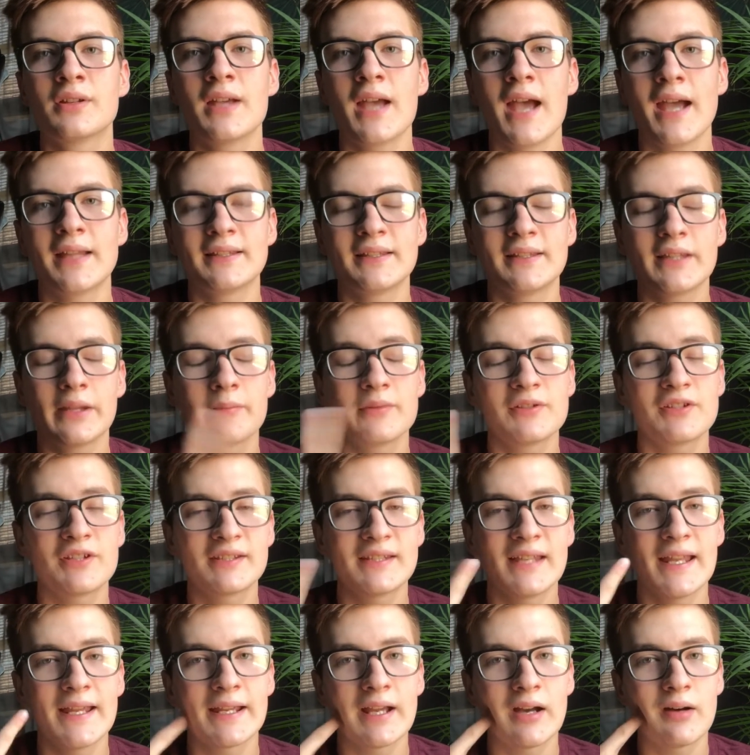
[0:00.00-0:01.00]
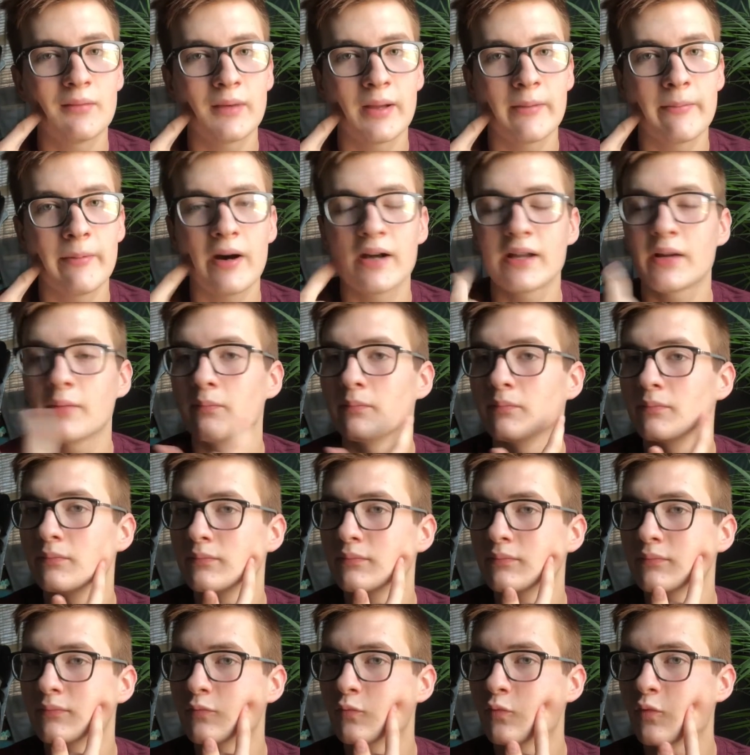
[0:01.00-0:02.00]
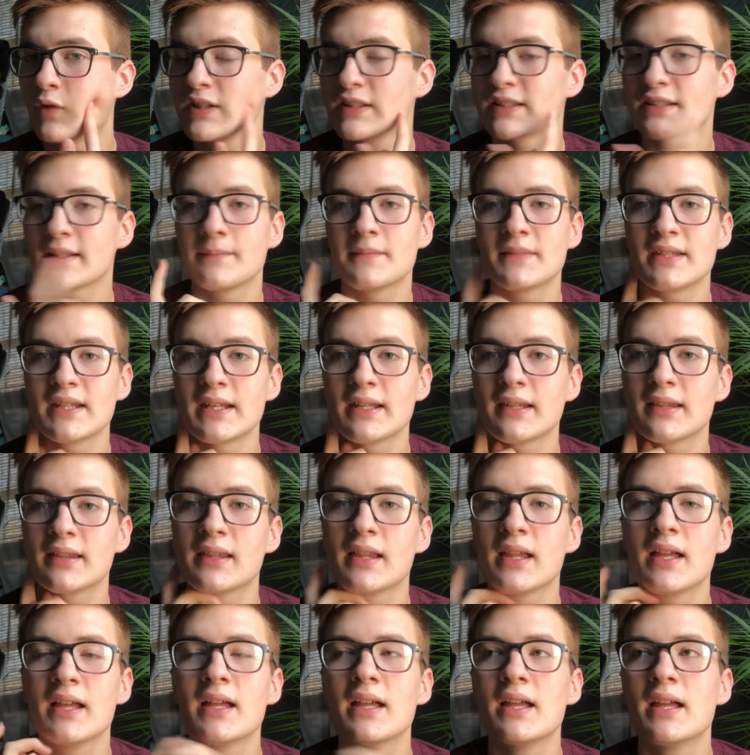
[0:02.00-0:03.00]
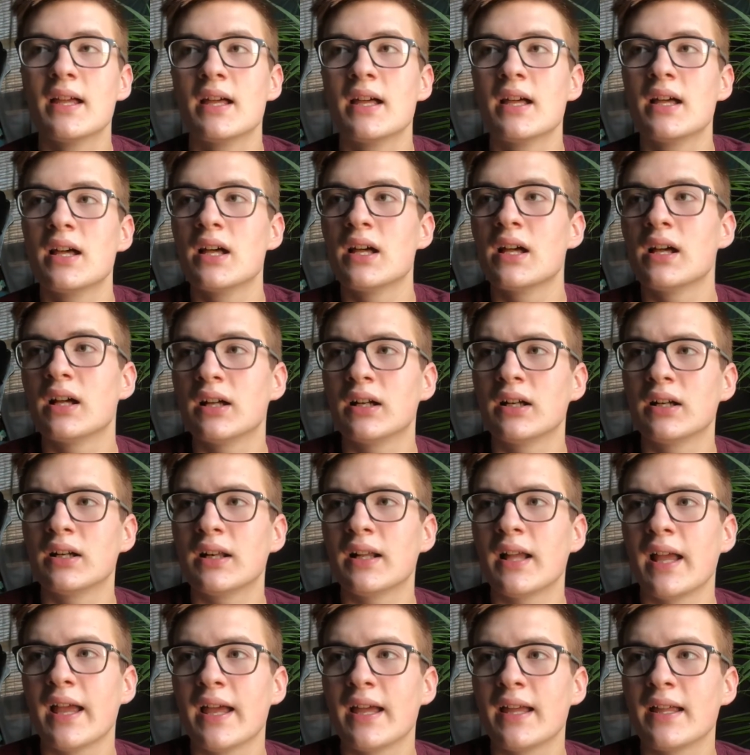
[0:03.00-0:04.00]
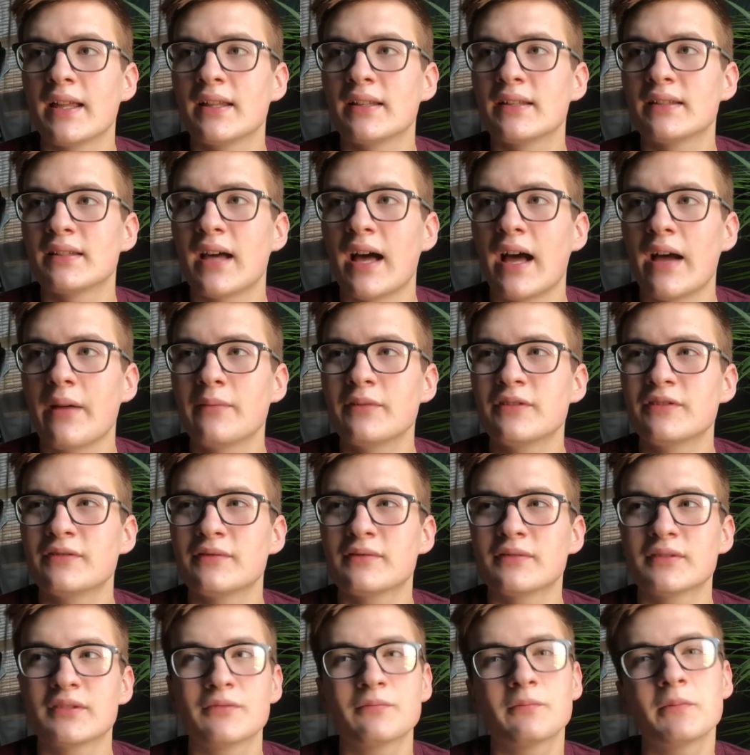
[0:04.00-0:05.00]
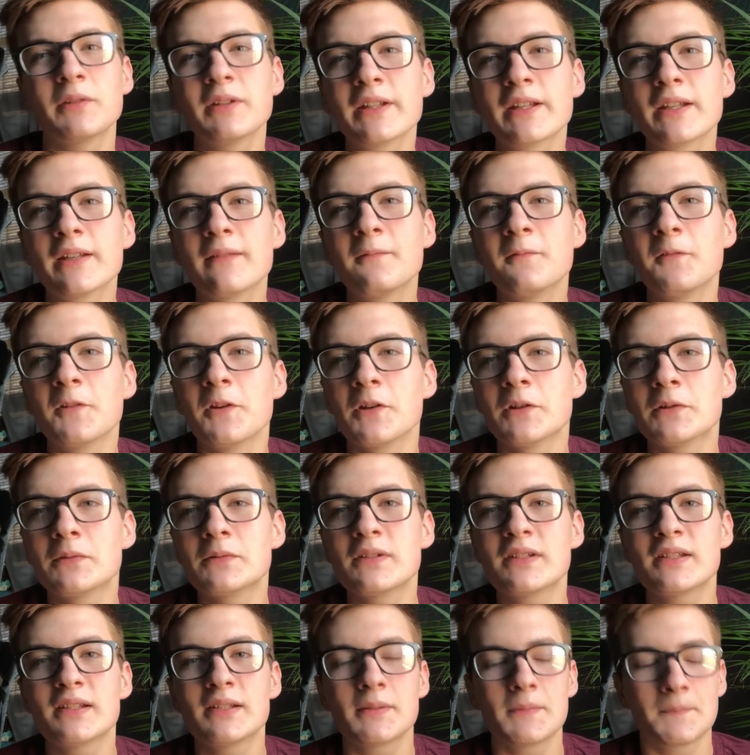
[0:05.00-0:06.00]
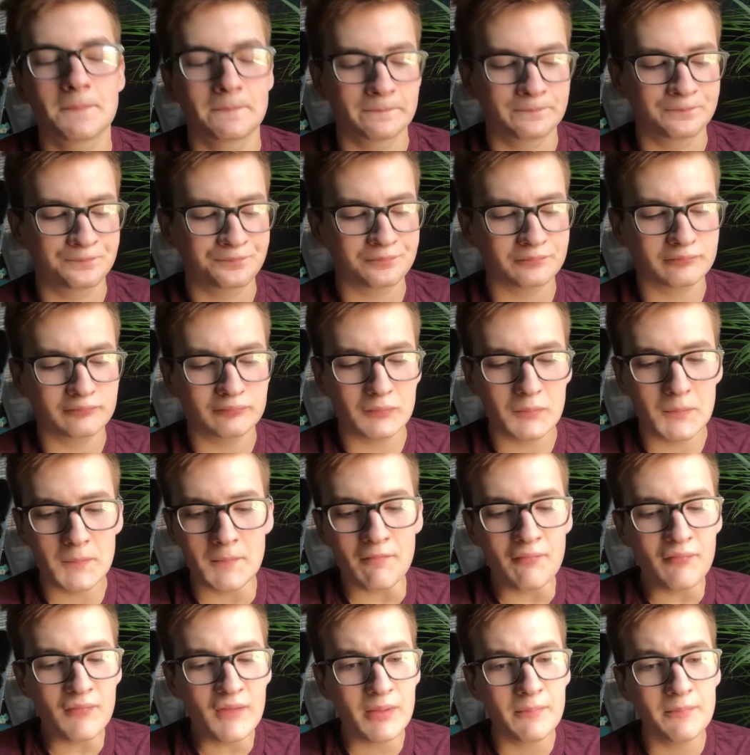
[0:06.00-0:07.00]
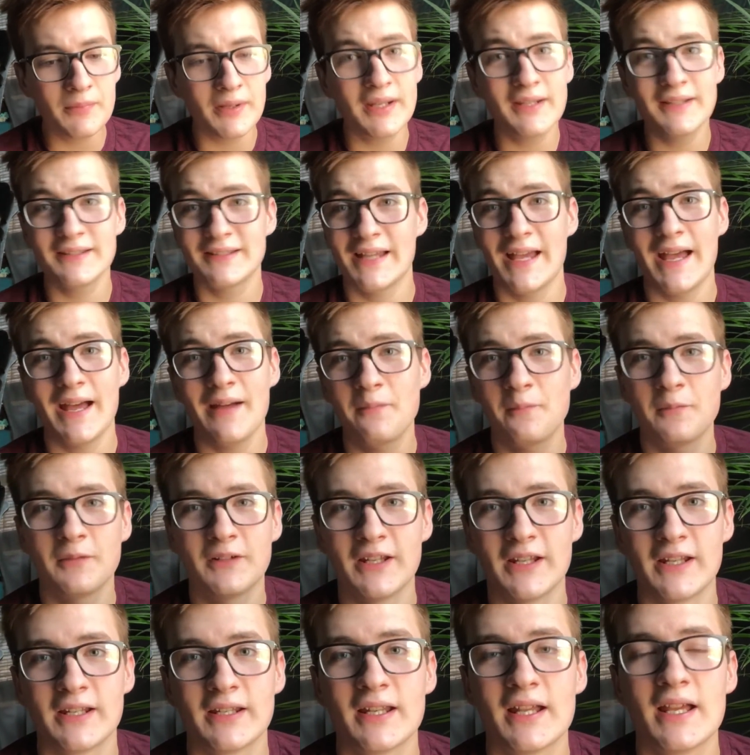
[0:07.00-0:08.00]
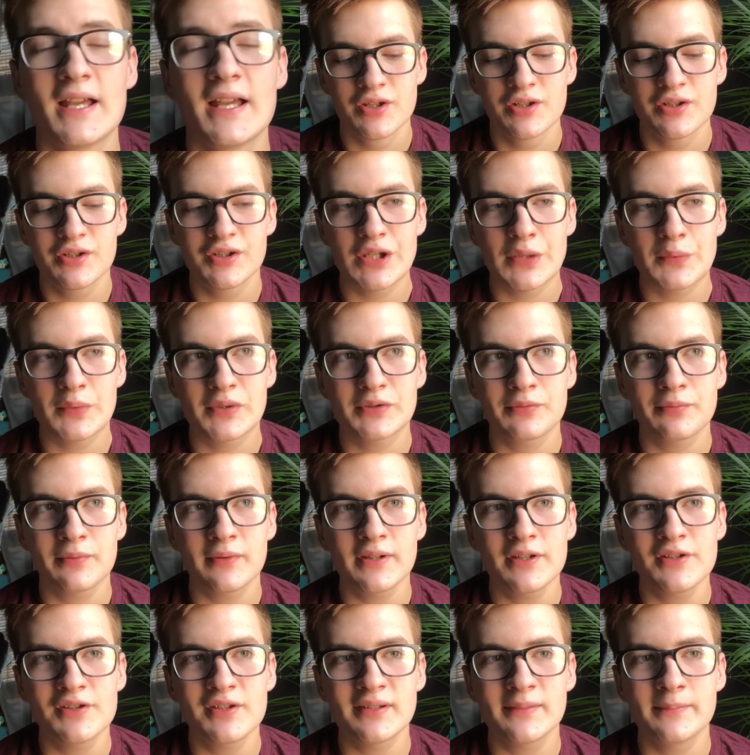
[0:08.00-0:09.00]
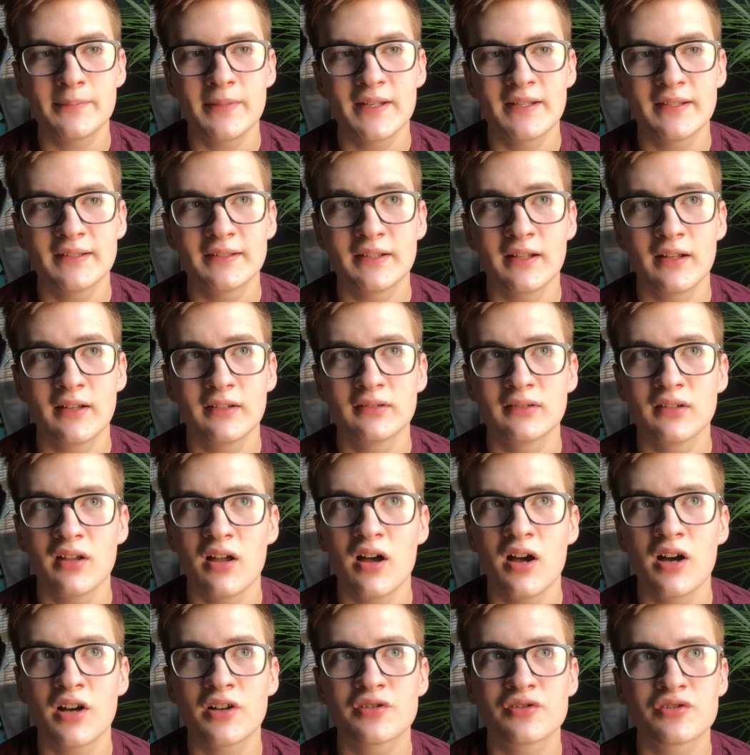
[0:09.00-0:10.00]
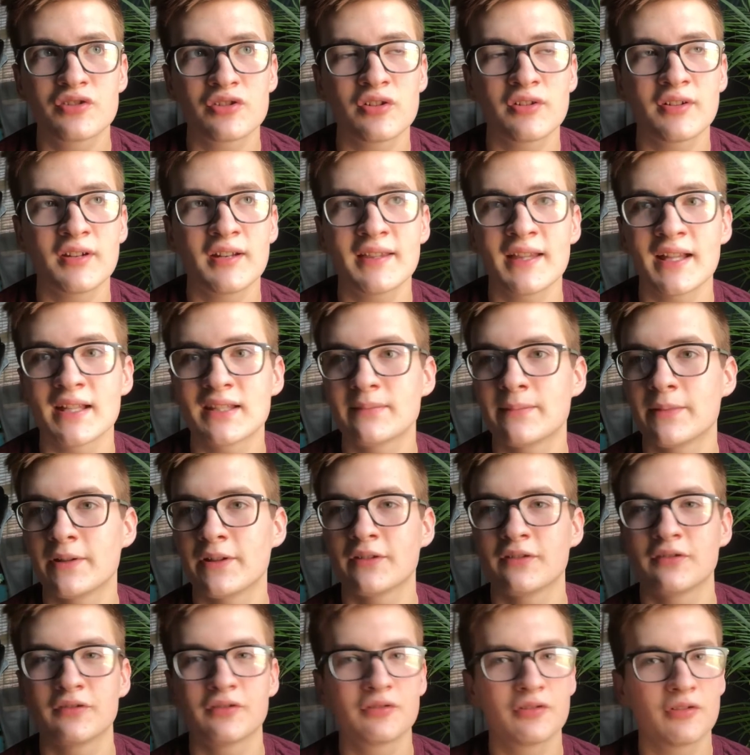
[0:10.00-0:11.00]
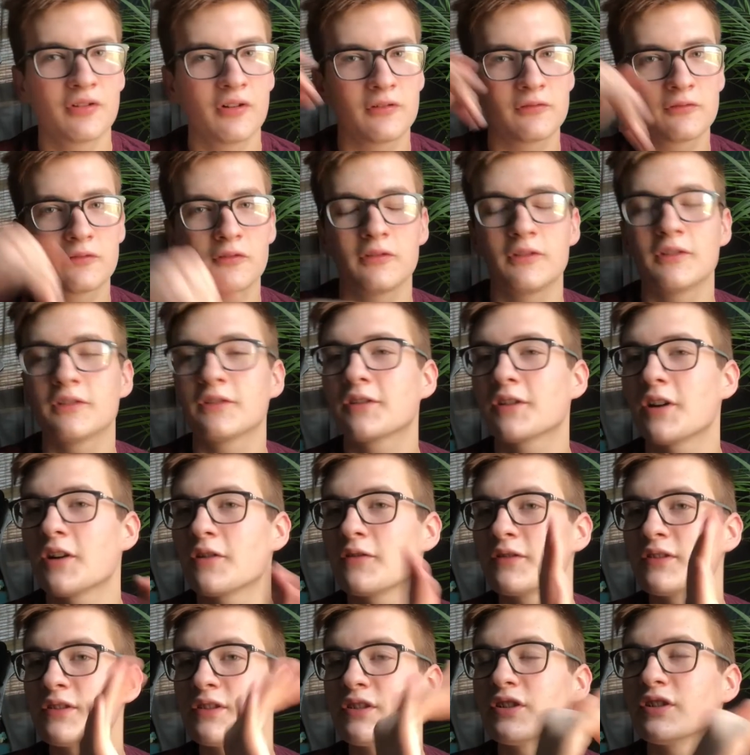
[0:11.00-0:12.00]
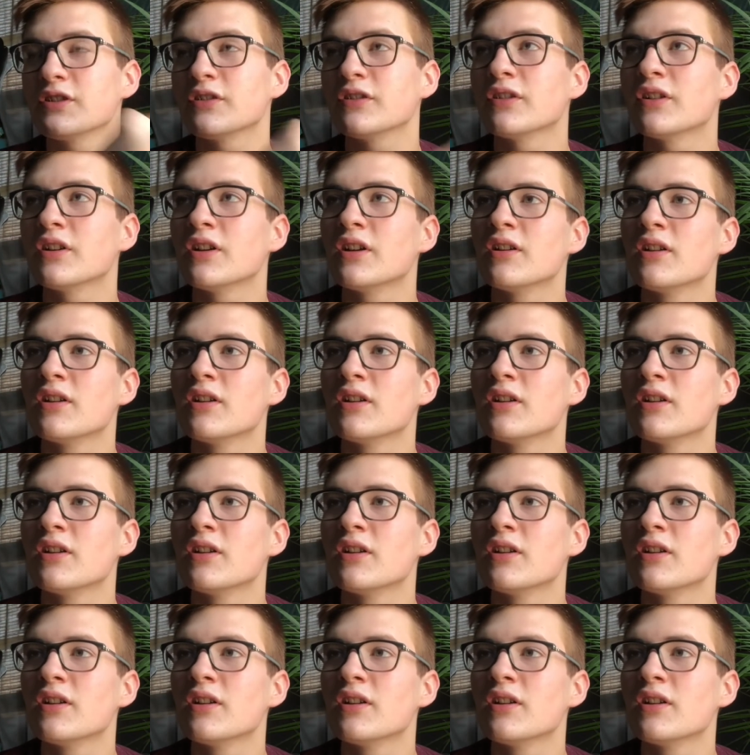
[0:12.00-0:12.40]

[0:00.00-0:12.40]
and then they would just take out my bottom wisdom teeth. And I was really confused, but it's happening. So it's really just been a long journey that's been a roller coaster.